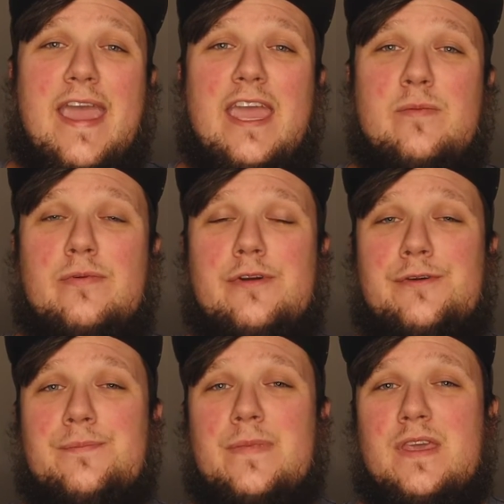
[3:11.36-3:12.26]

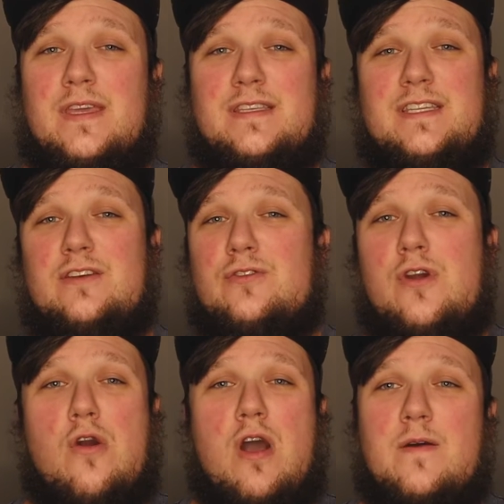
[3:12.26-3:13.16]
Abram didn't
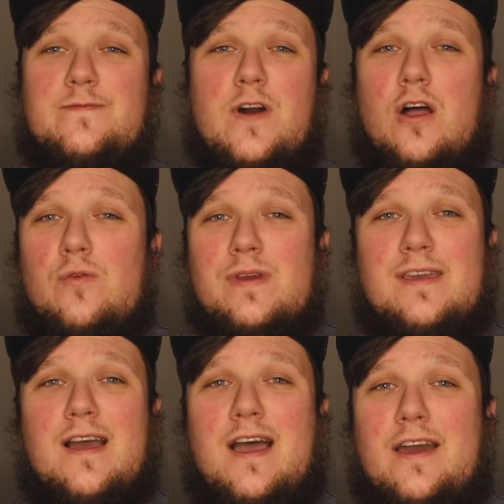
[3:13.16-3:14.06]
grow up
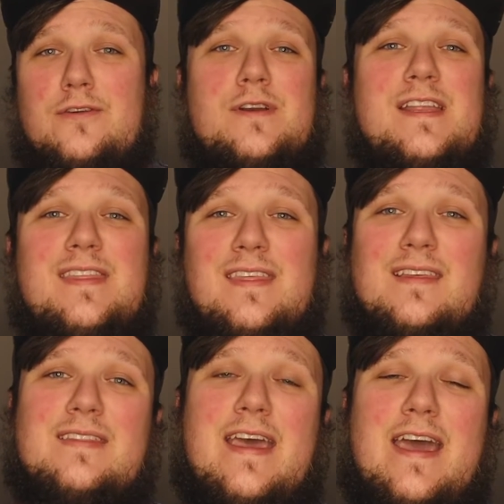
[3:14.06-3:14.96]
following God or anything
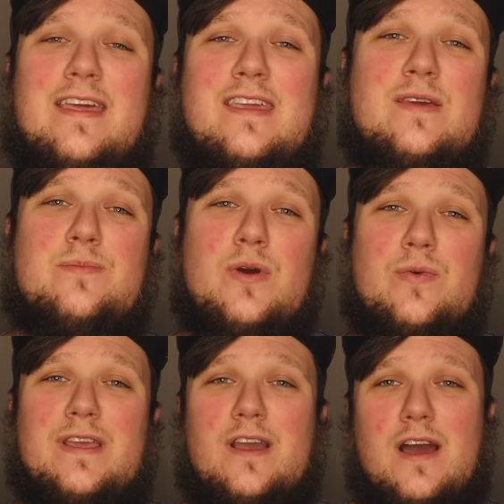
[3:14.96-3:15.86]
like that, but
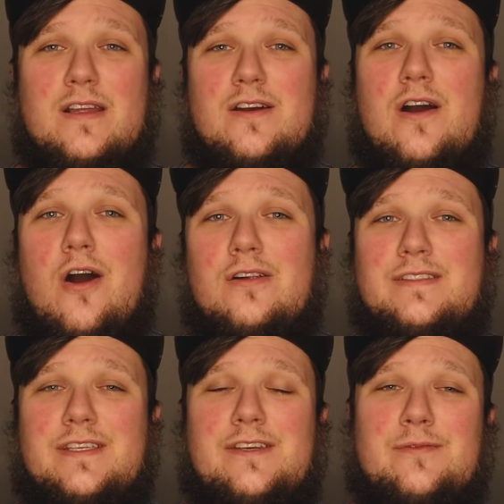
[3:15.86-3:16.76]
when God
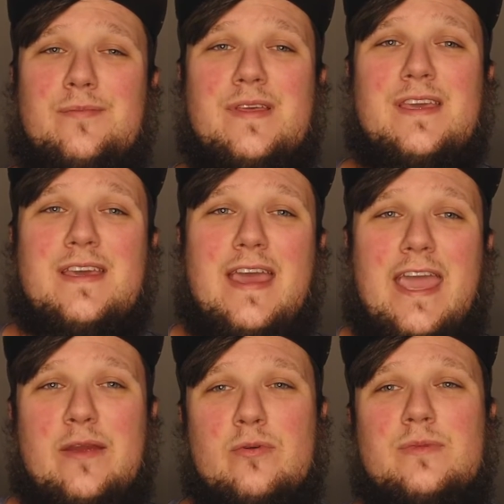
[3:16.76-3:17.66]
called him,
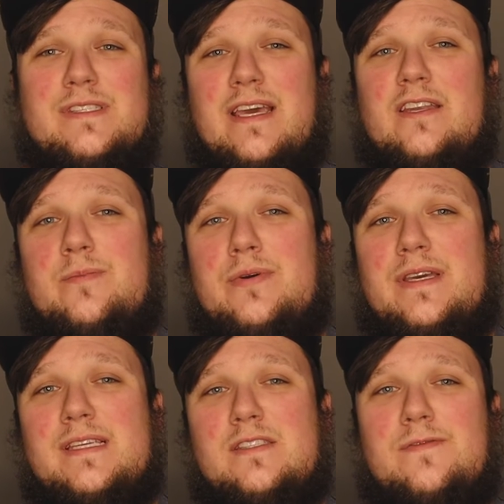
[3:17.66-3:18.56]
Abram decided to
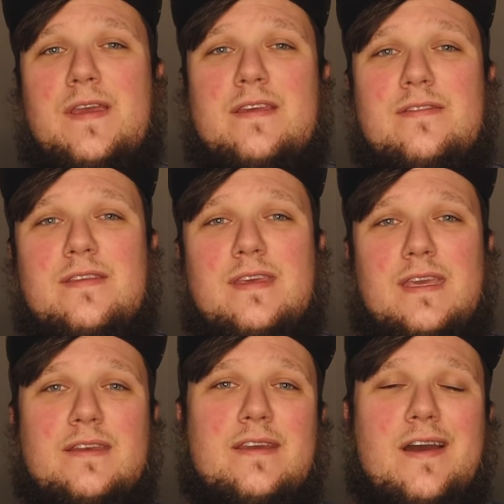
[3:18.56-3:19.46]
put his faith
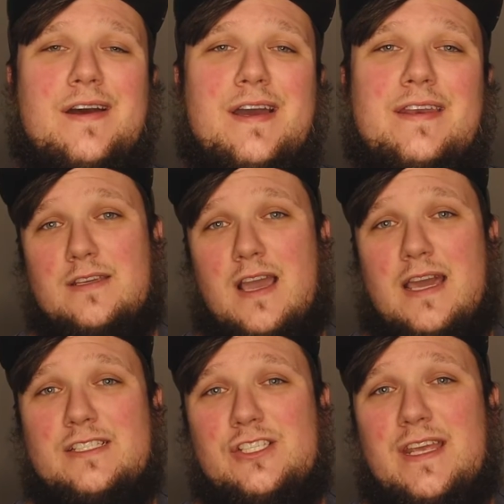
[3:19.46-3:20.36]
in God.
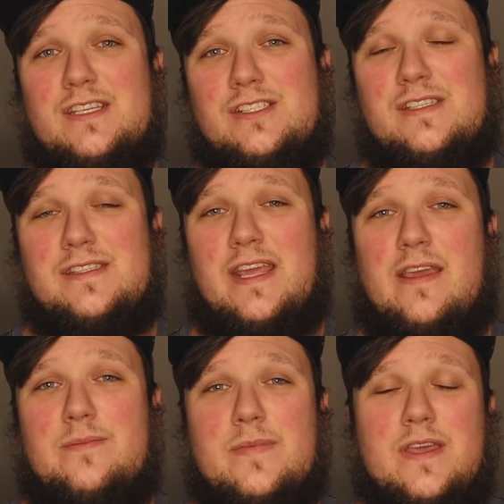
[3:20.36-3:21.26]
God changed his
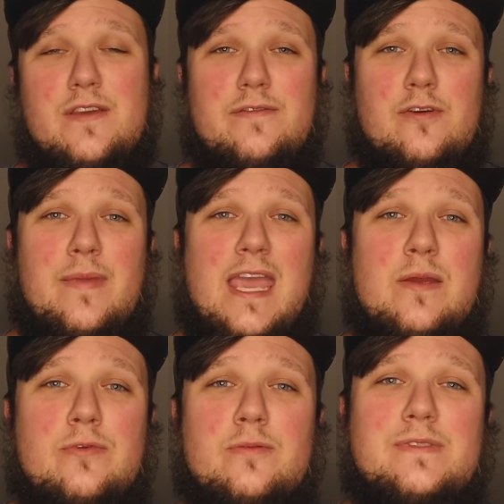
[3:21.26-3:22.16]
name from
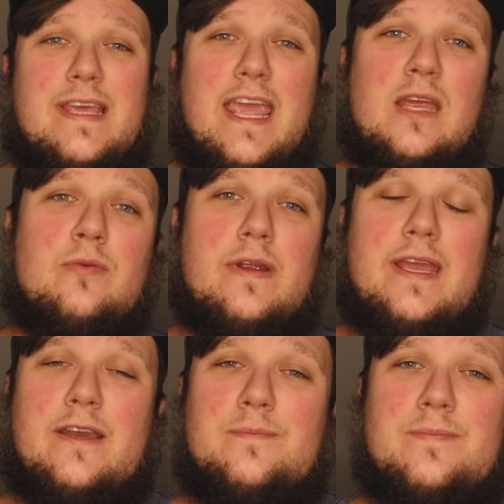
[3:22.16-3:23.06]
Abram to
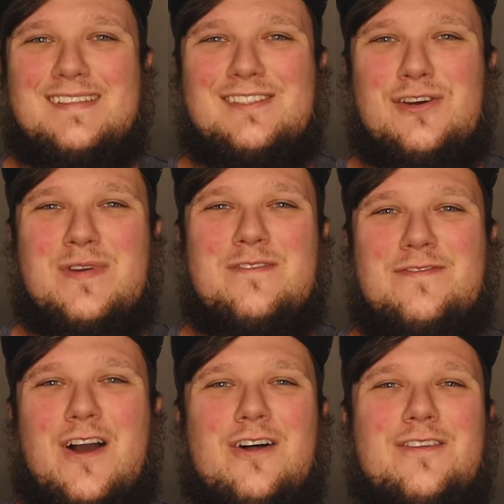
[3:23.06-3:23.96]
Abraham. So we
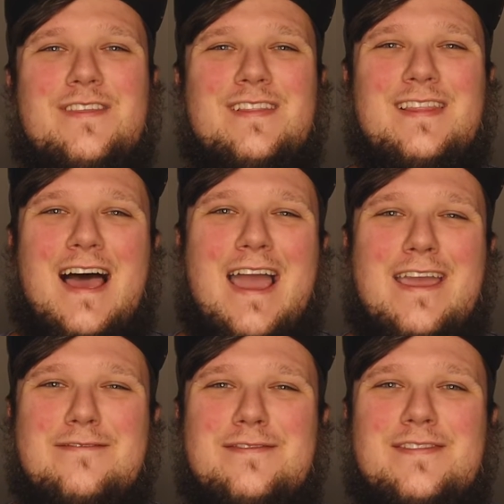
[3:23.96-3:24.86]
follow the
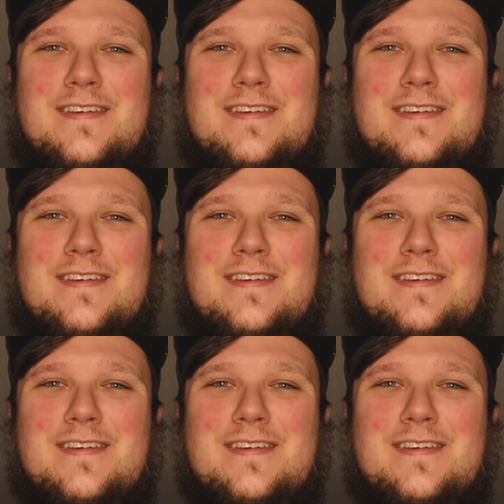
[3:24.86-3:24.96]
life